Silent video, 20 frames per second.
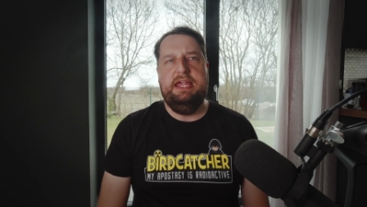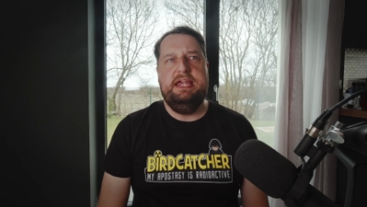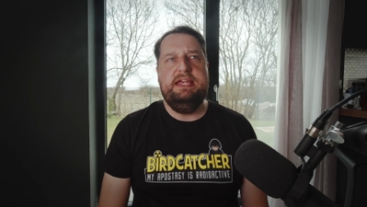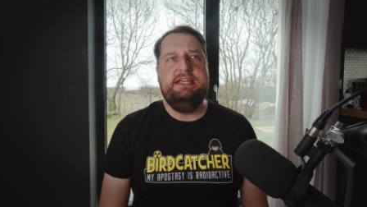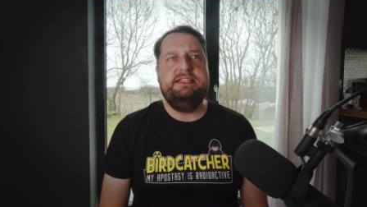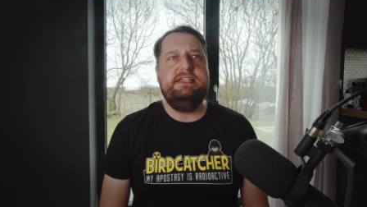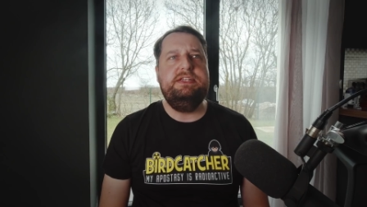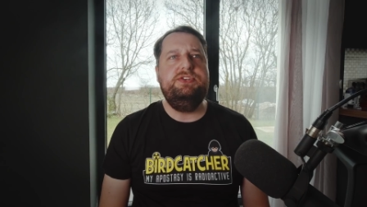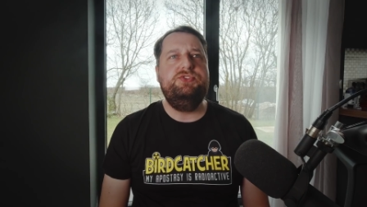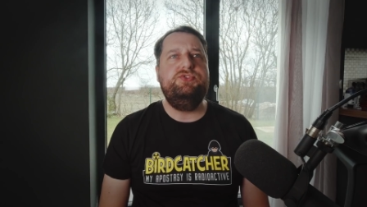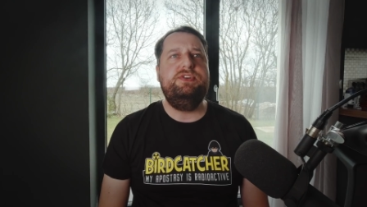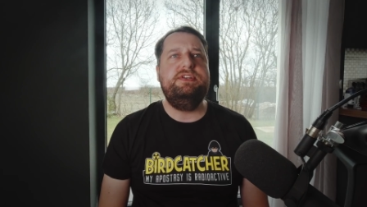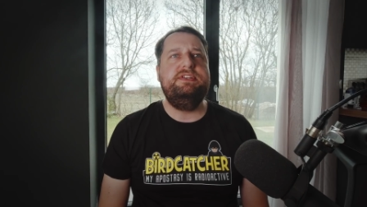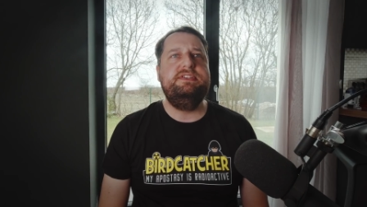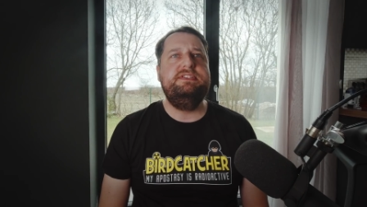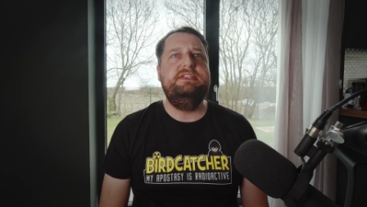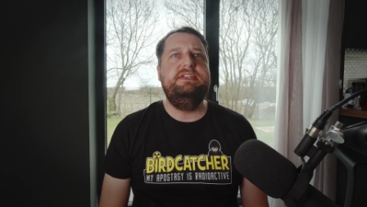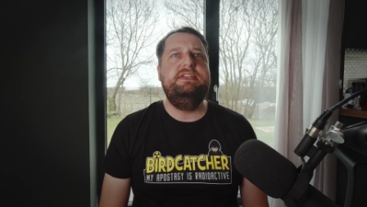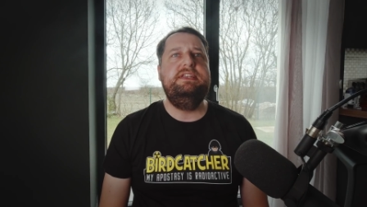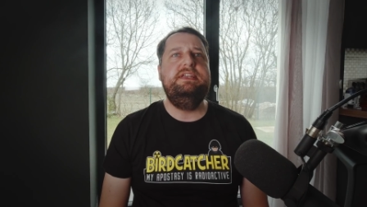He's
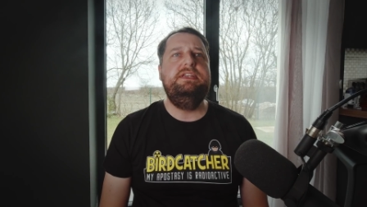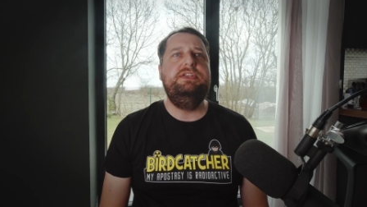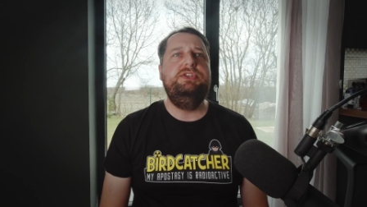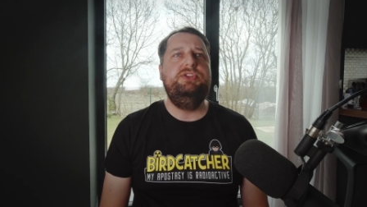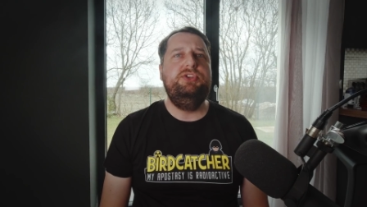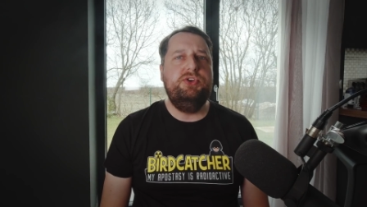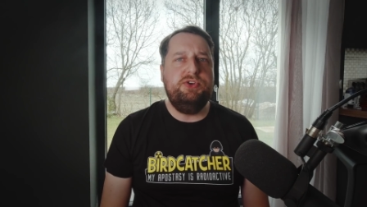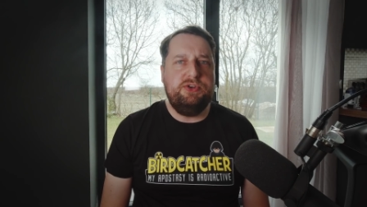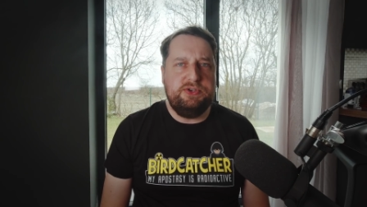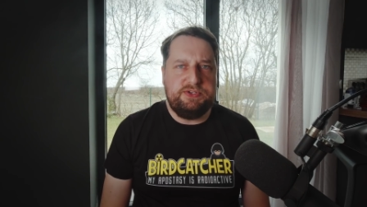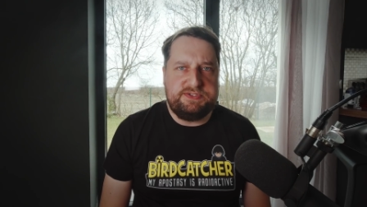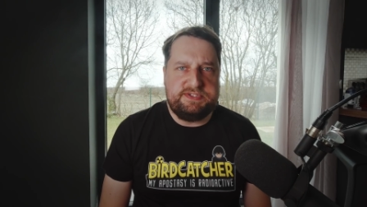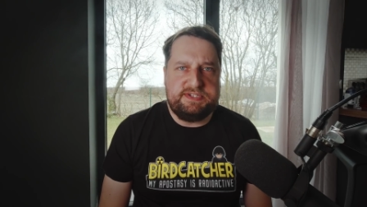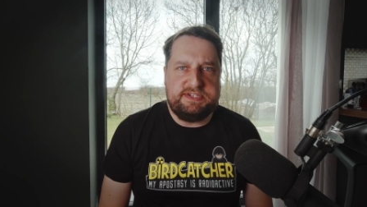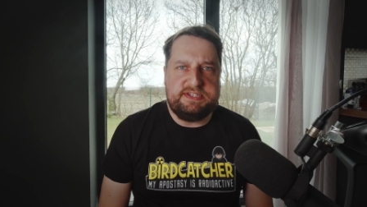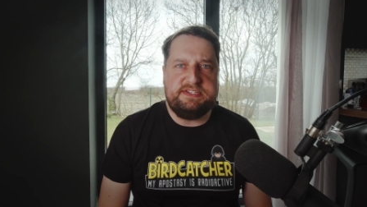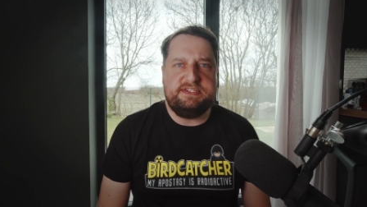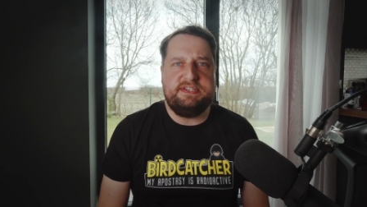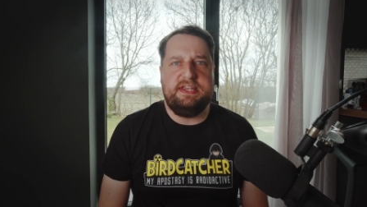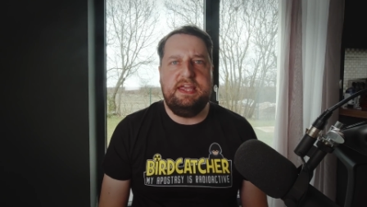interested in your
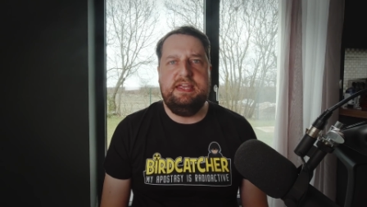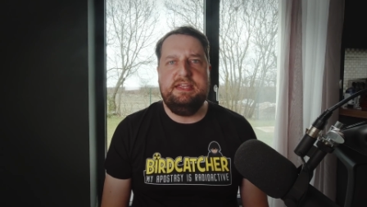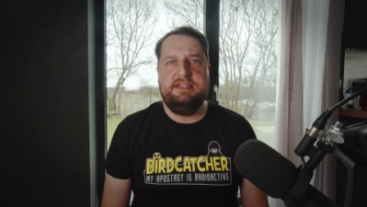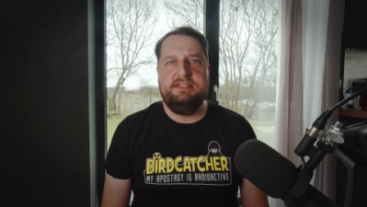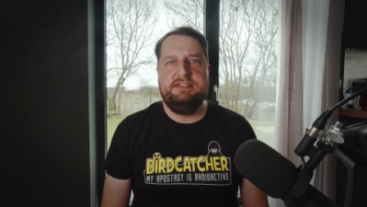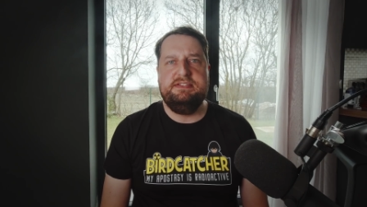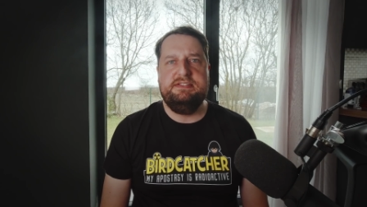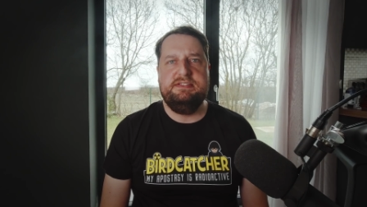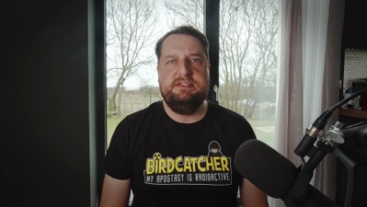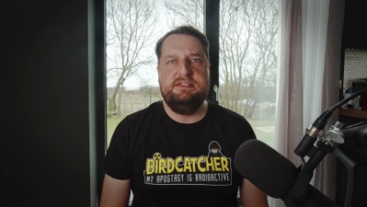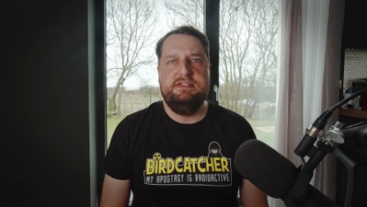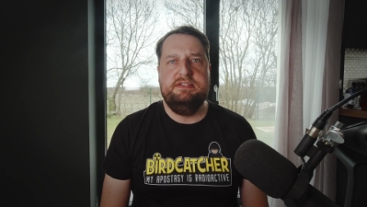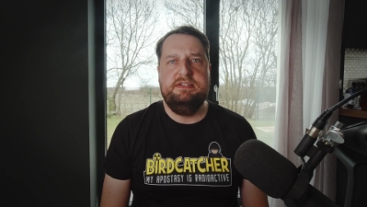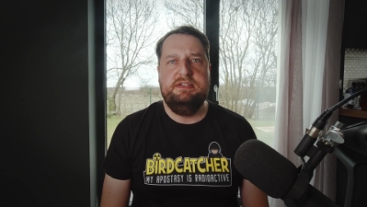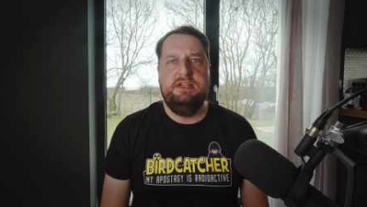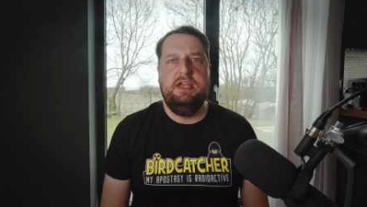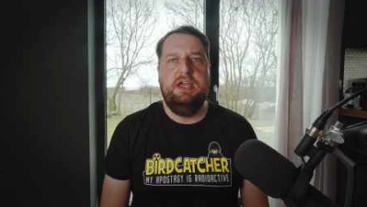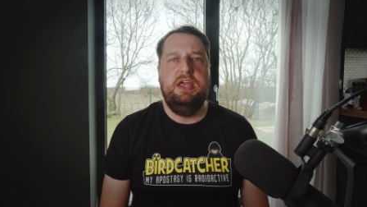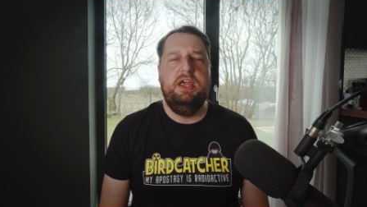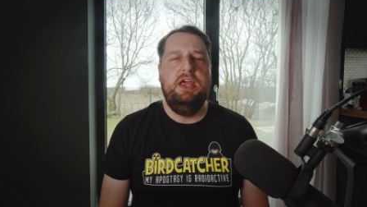success,
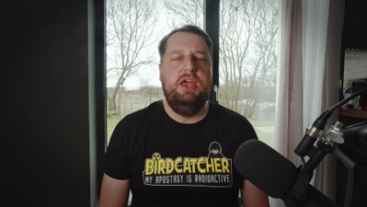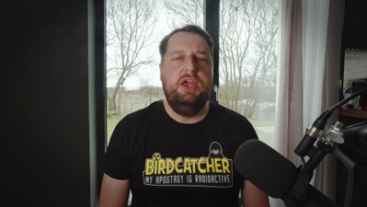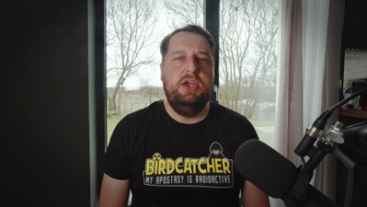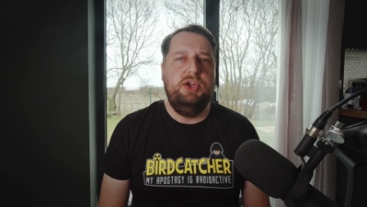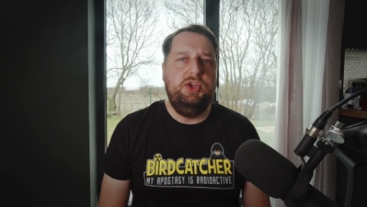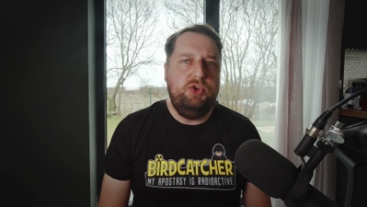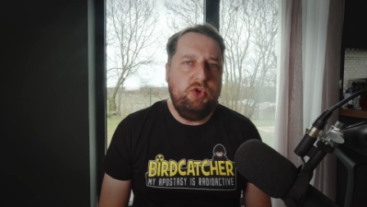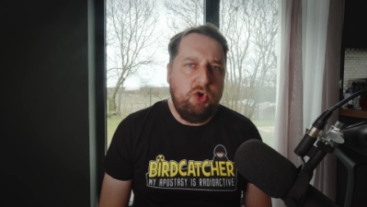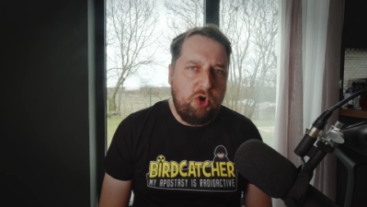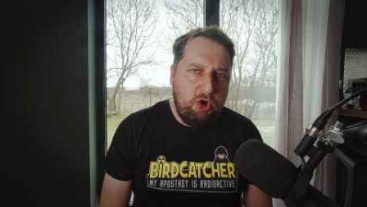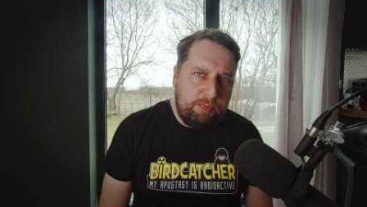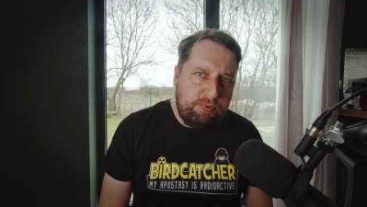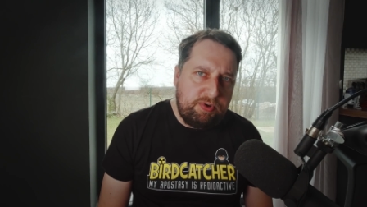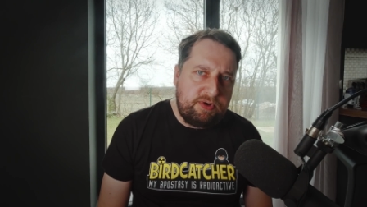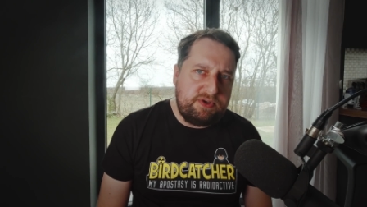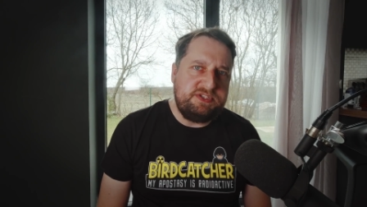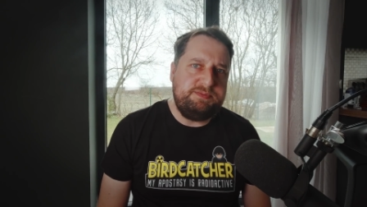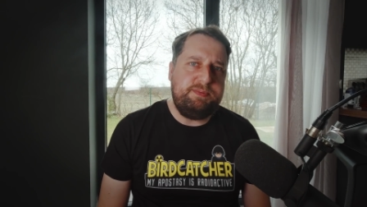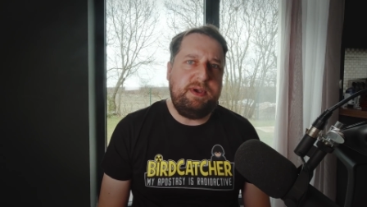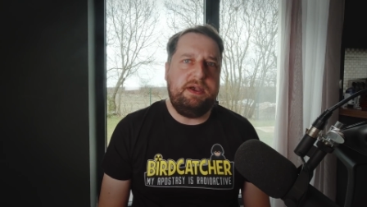your
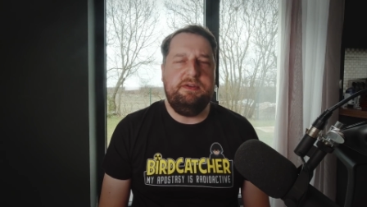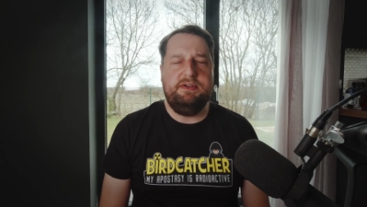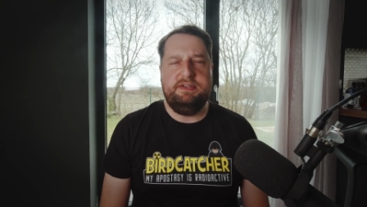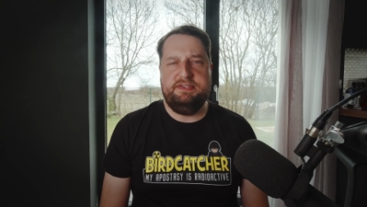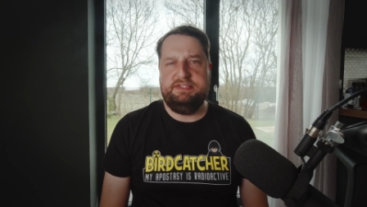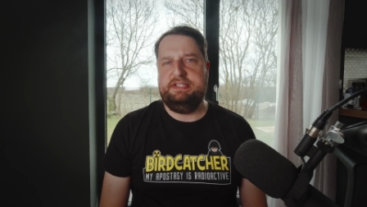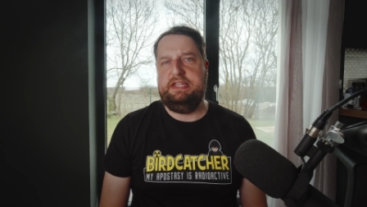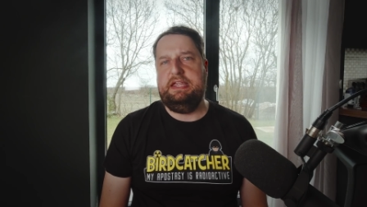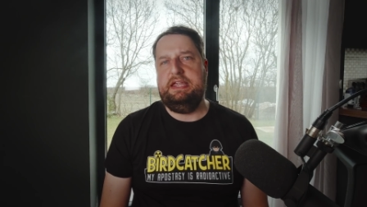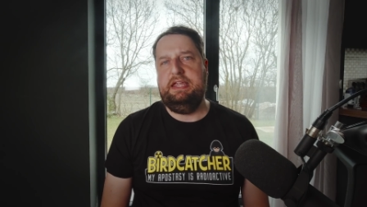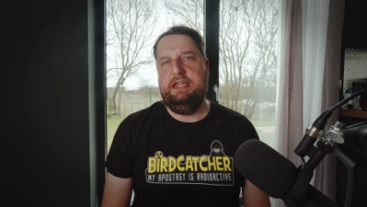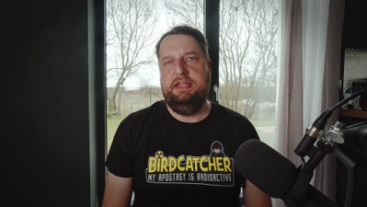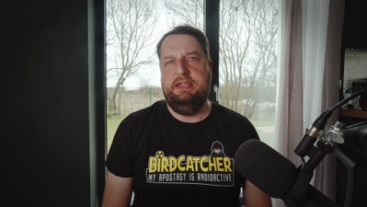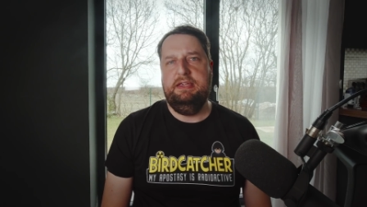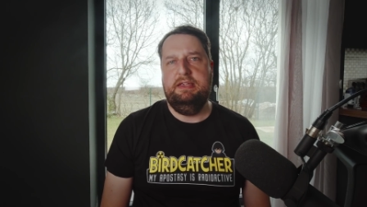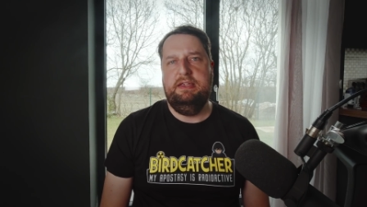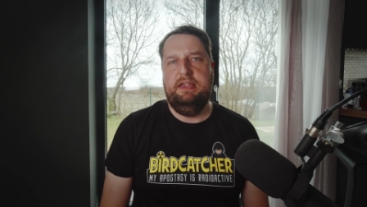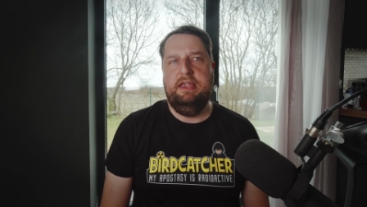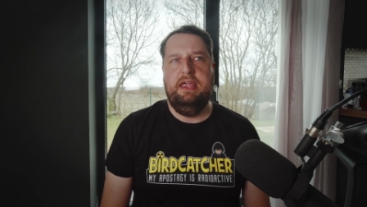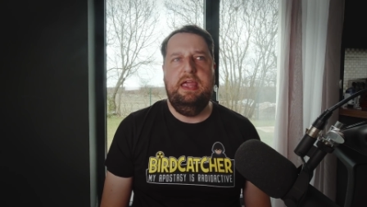prosperity,